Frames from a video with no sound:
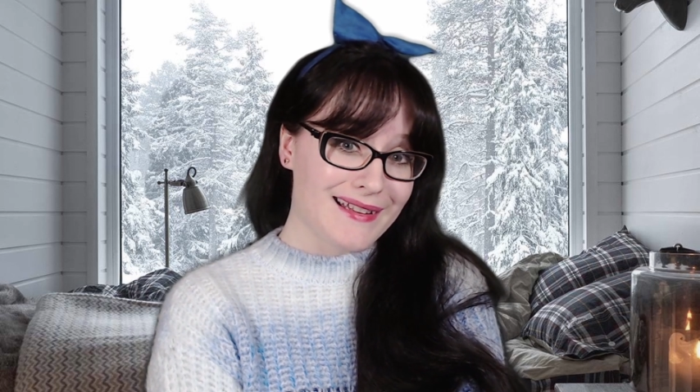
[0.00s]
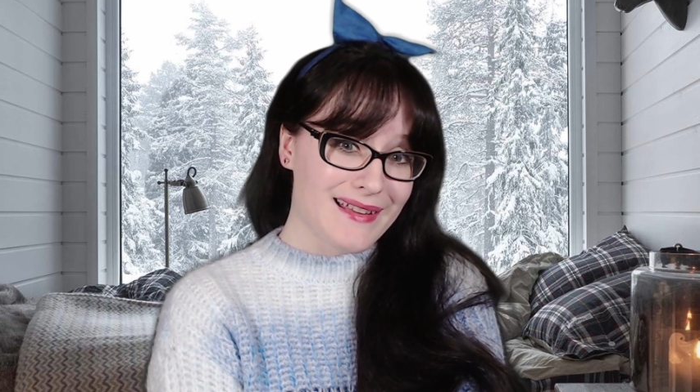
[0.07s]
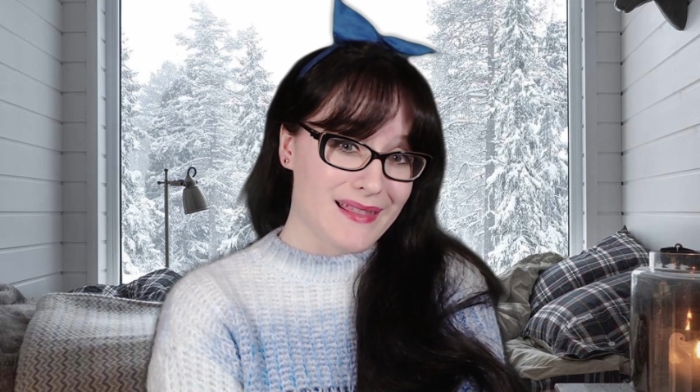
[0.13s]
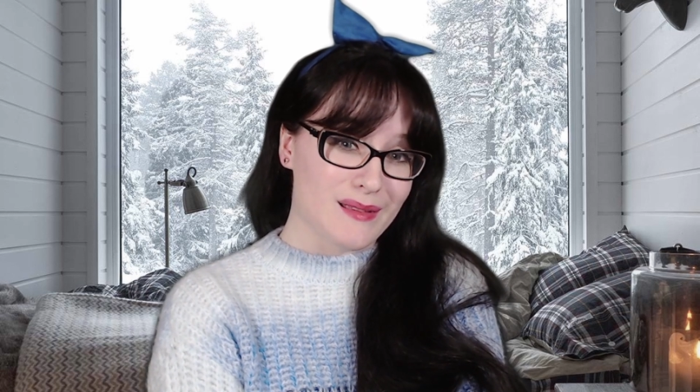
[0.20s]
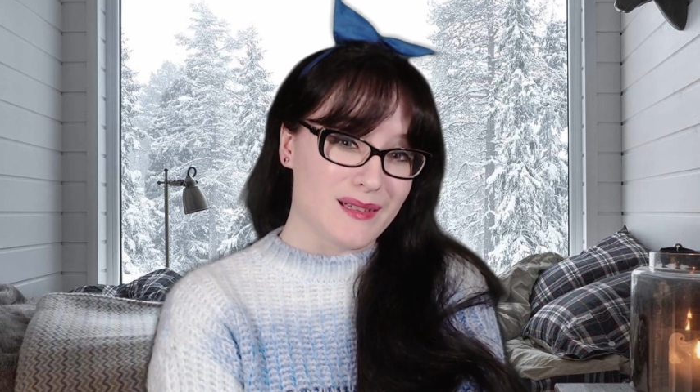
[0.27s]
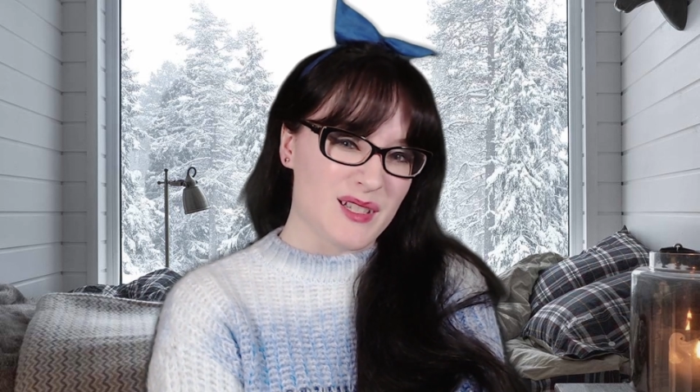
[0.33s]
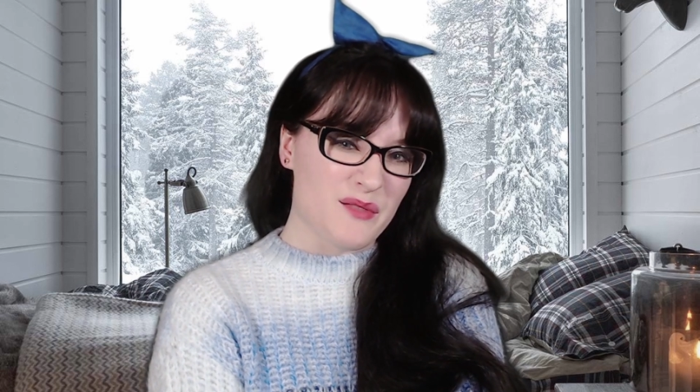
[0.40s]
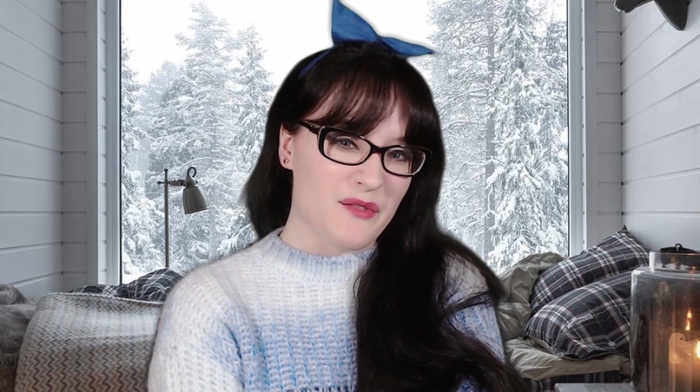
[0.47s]
in
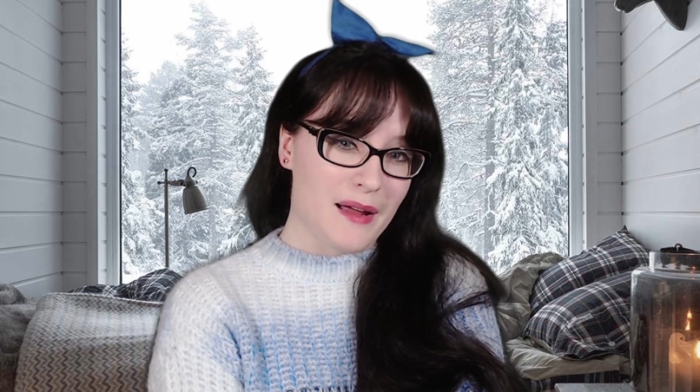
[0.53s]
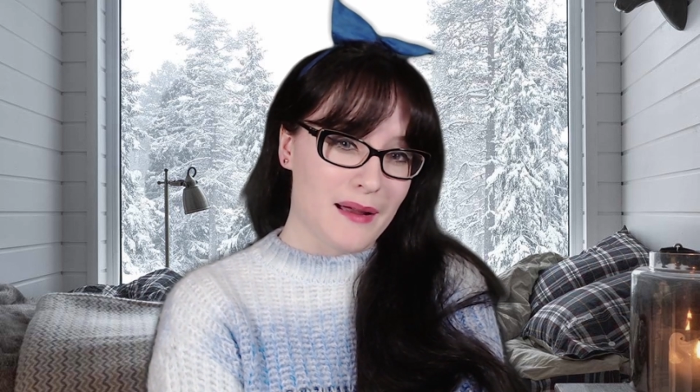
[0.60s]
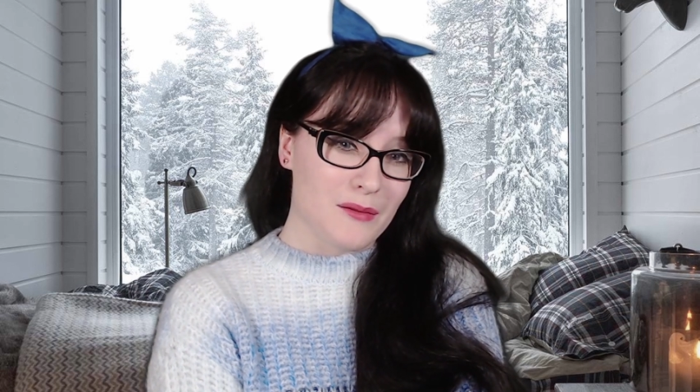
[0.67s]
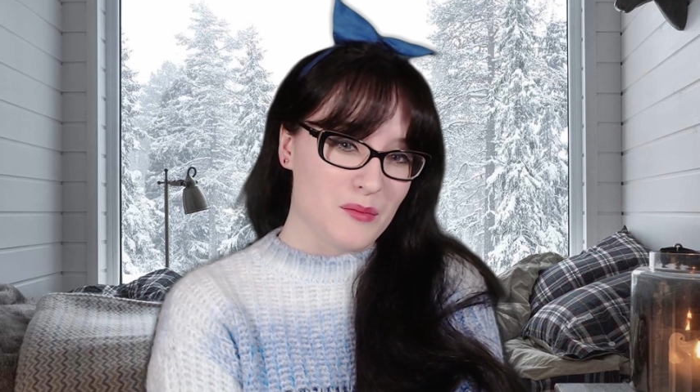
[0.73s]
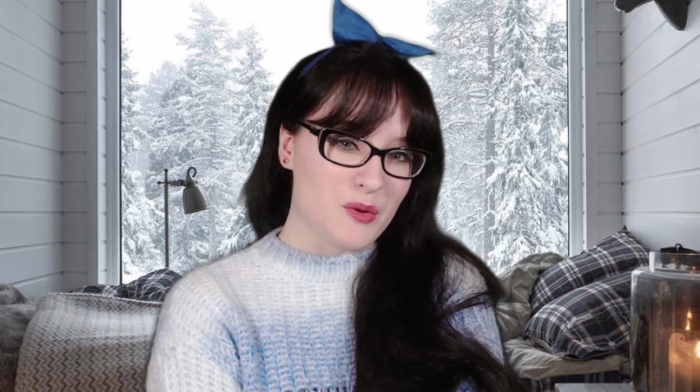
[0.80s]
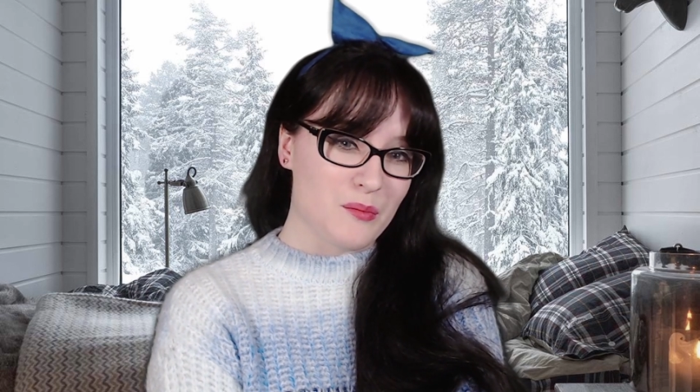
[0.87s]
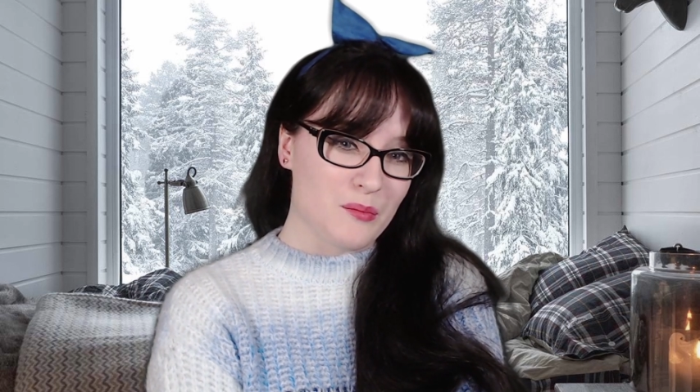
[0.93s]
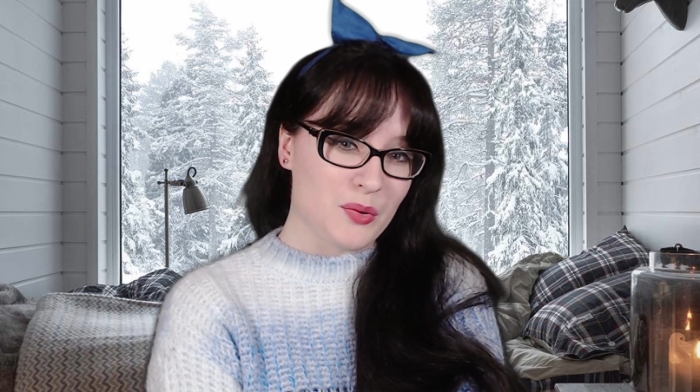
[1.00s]
the
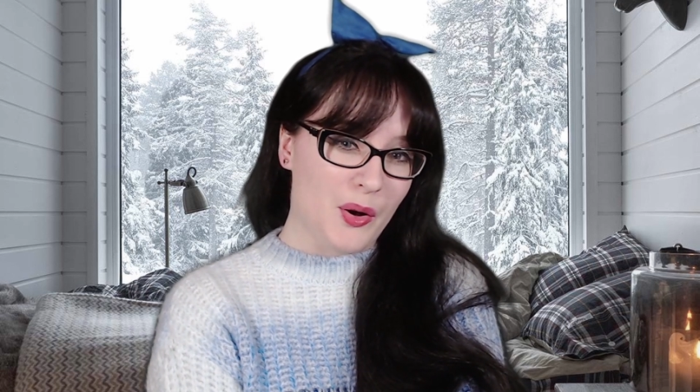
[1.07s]
development